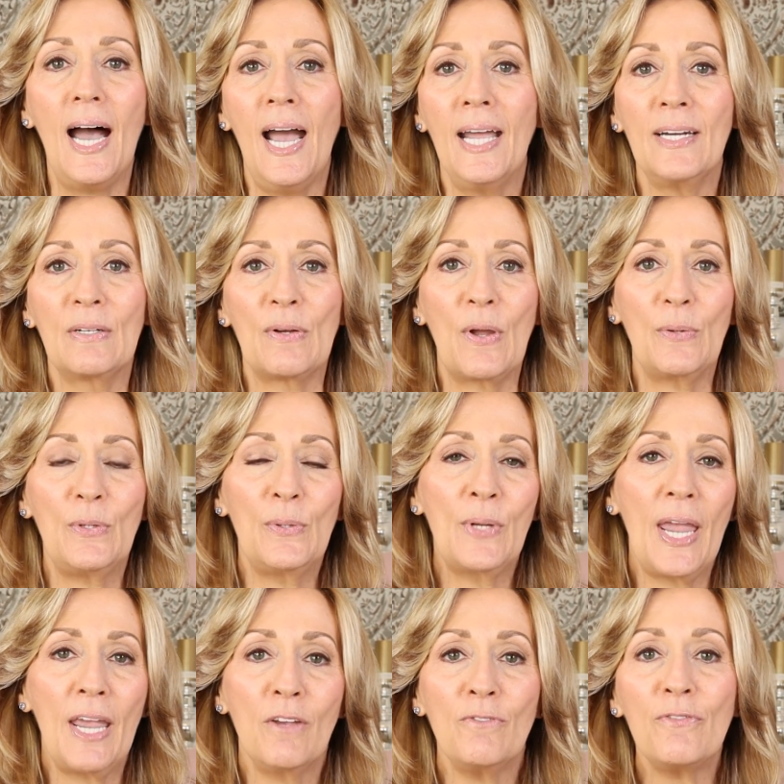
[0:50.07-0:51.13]
I don't know, you
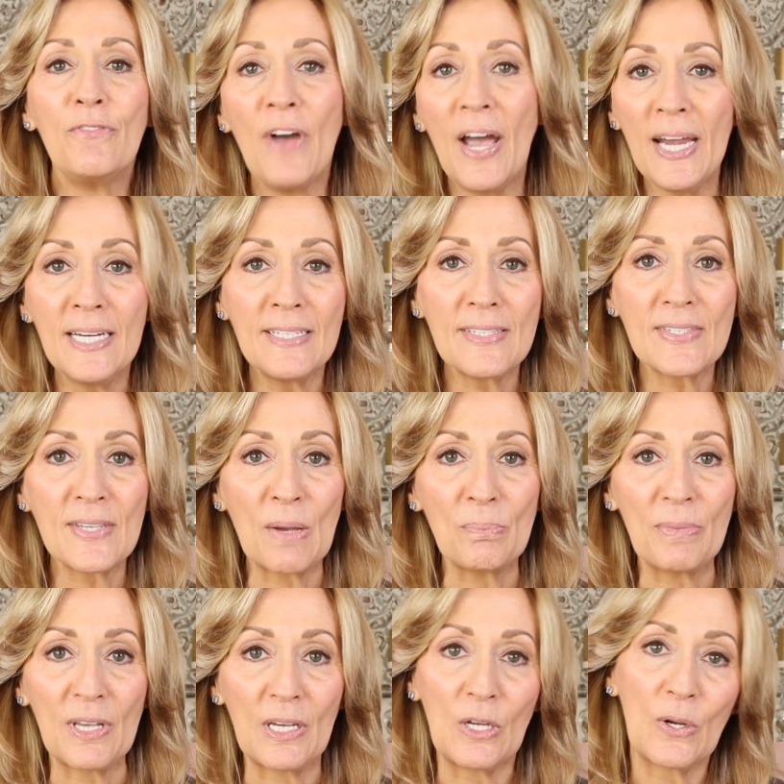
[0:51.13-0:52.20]
can't find
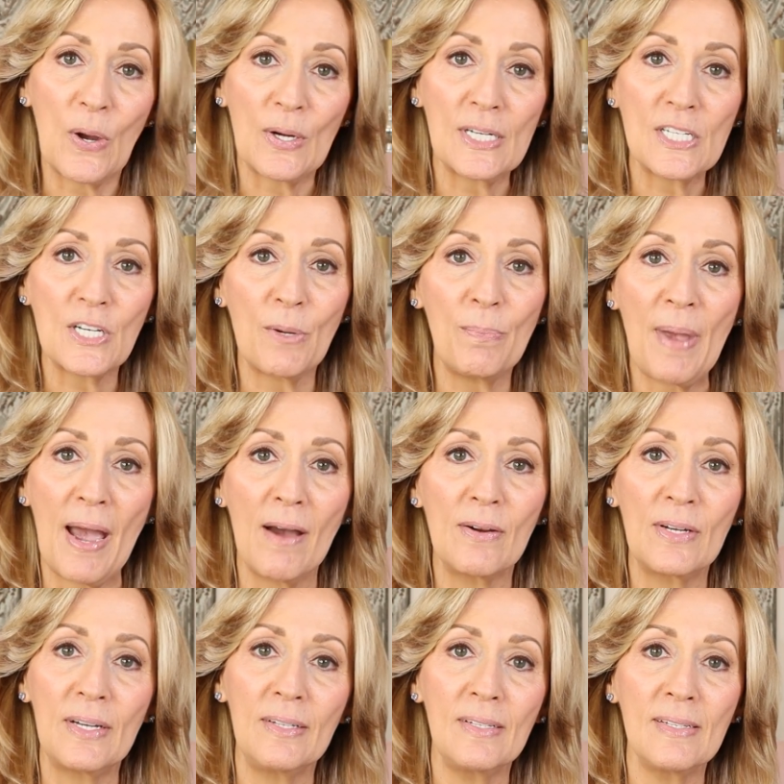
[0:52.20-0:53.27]
something. You go to ship
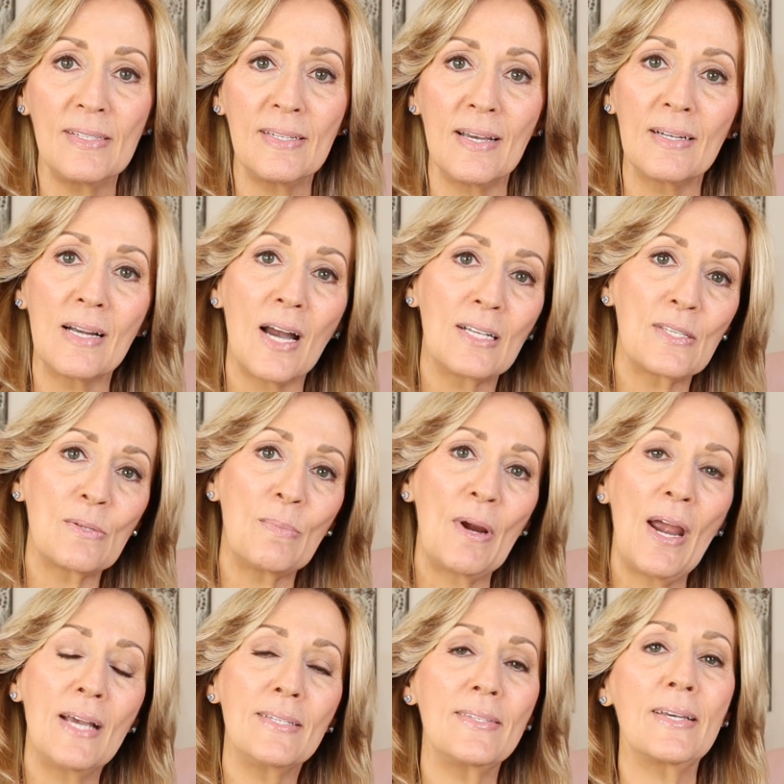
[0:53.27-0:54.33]
out and a customer
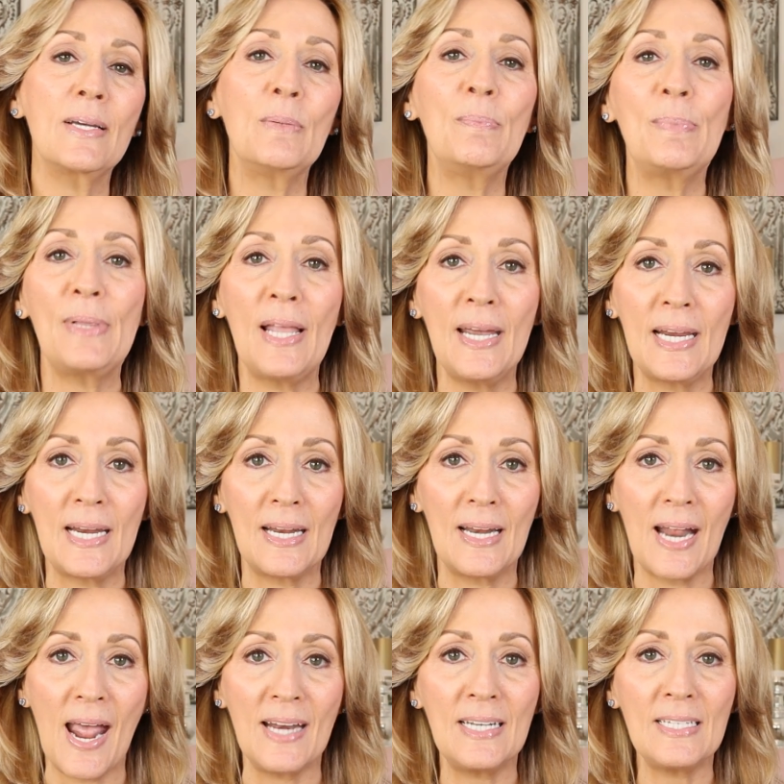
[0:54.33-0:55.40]
has a
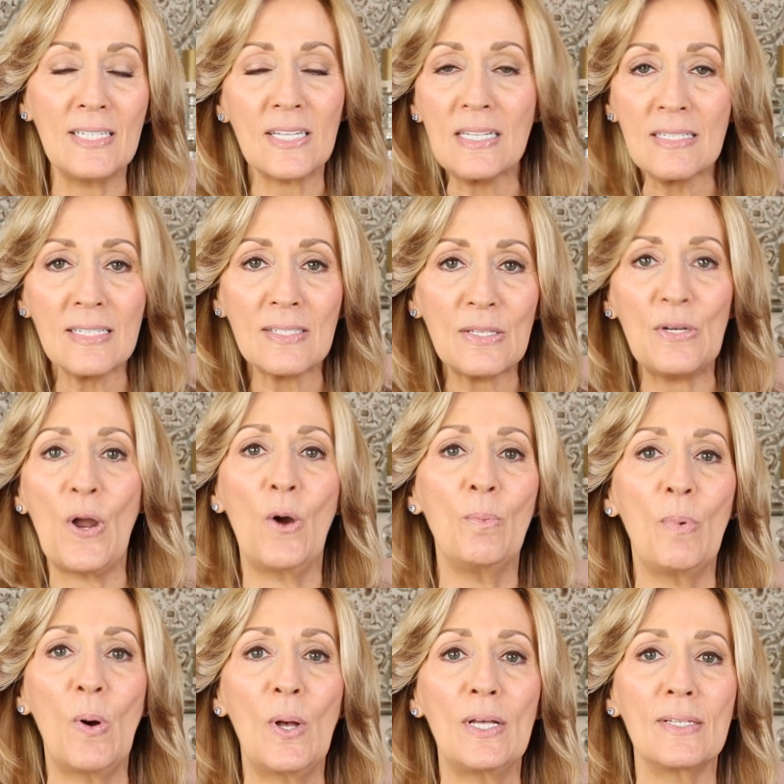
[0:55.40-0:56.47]
complaint and it just
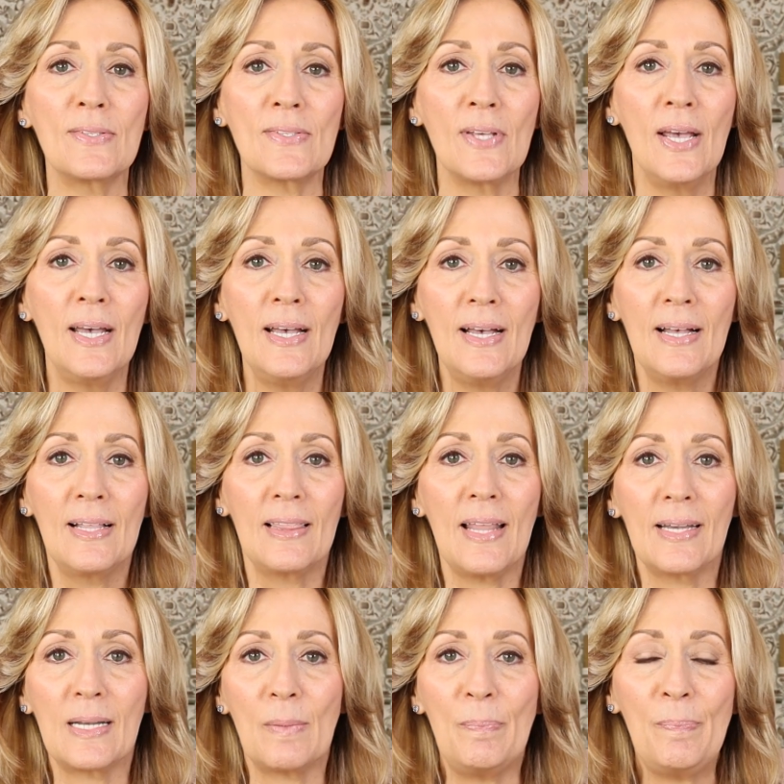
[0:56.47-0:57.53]
snowballs
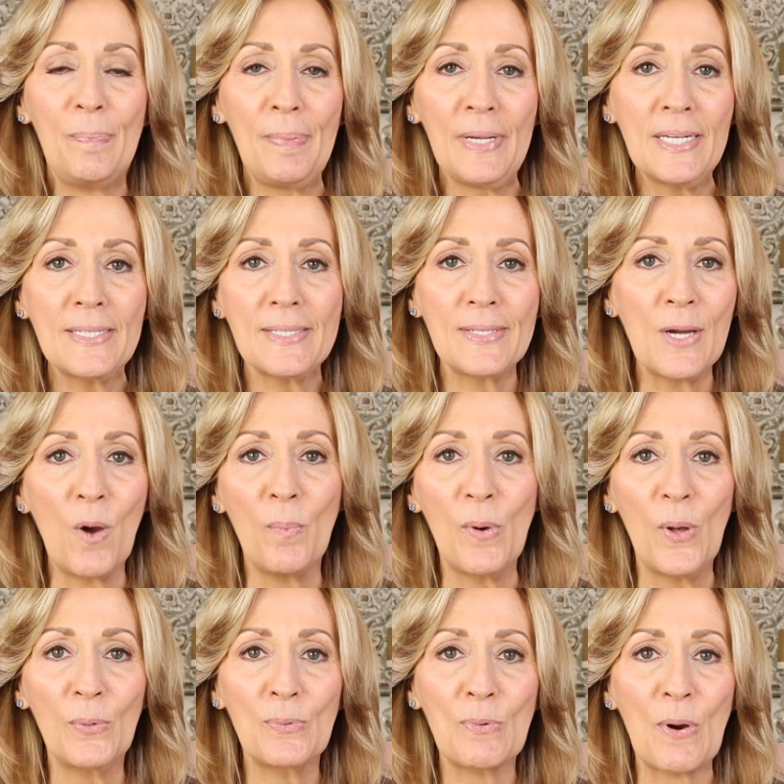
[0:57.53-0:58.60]
like a big
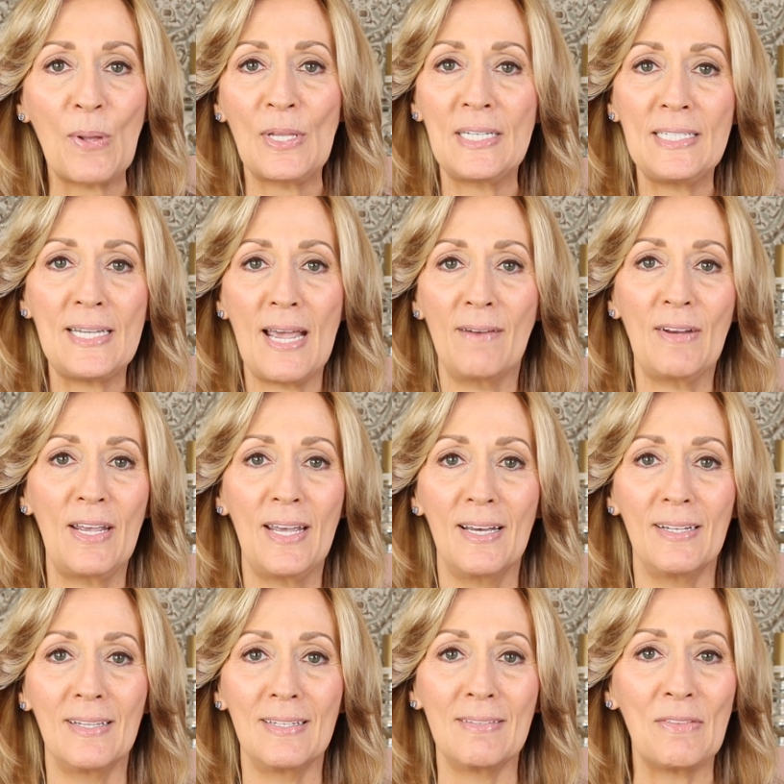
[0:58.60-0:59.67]
snowball rolling down a
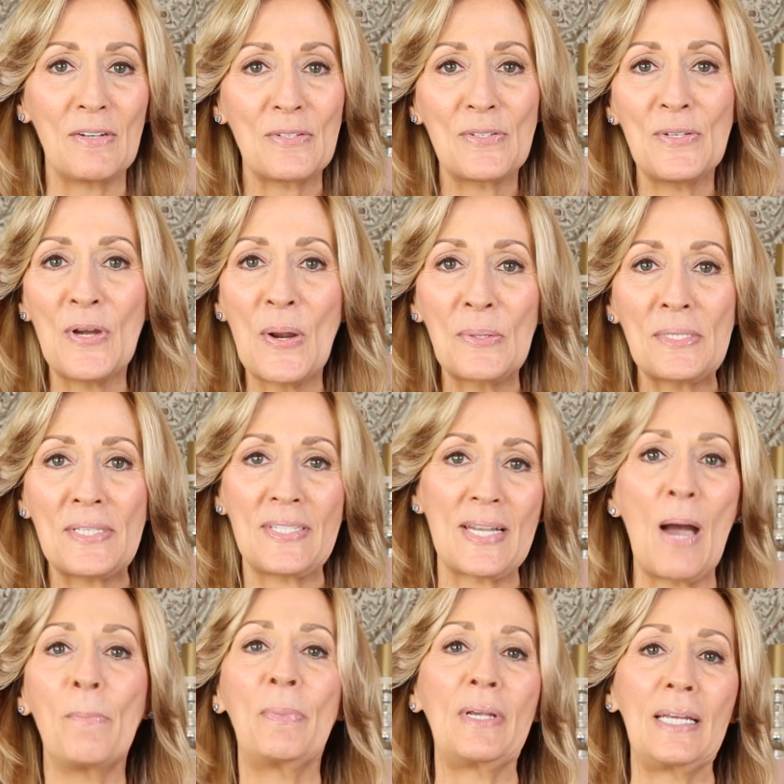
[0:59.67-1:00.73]
hill and there's no
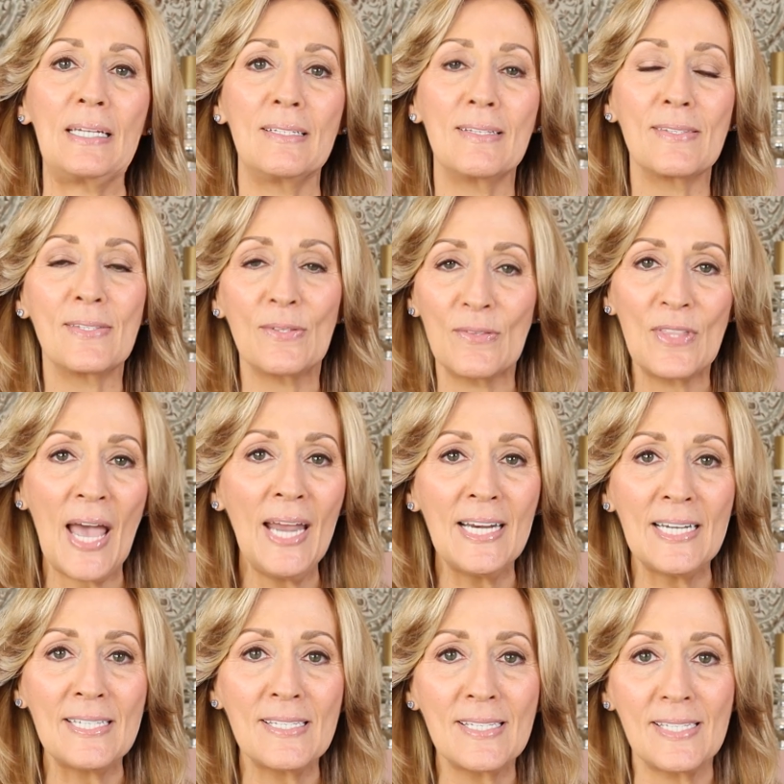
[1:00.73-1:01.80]
stopping it. So
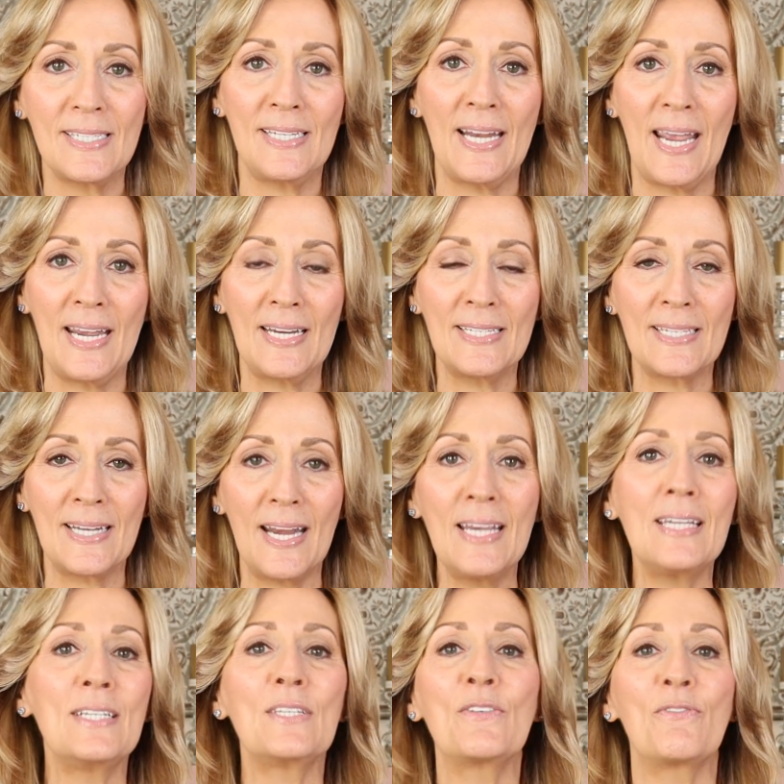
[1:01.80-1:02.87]
that is today.
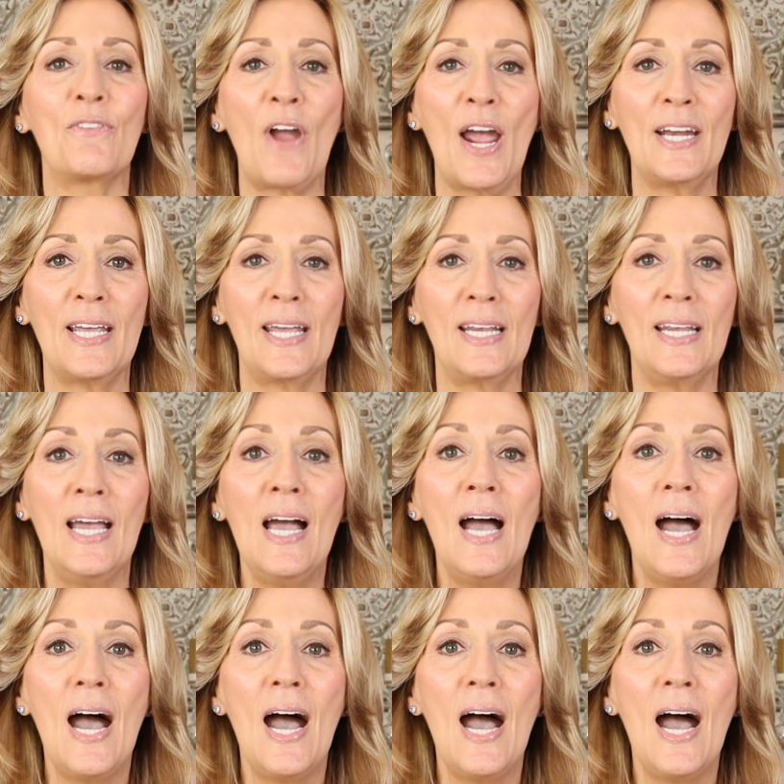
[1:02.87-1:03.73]
Today is Friday.